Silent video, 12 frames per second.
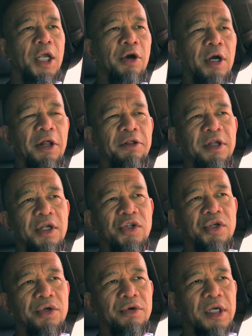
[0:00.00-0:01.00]
You know, another thing
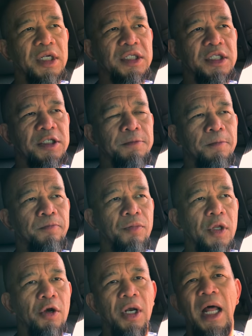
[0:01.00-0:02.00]
too is,
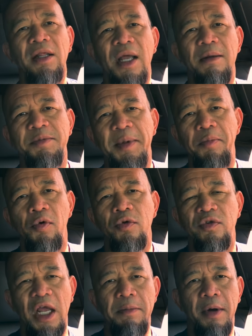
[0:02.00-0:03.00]
you know, a lot of times people
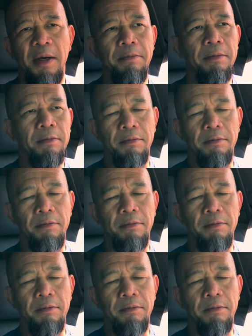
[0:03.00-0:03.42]
will tape up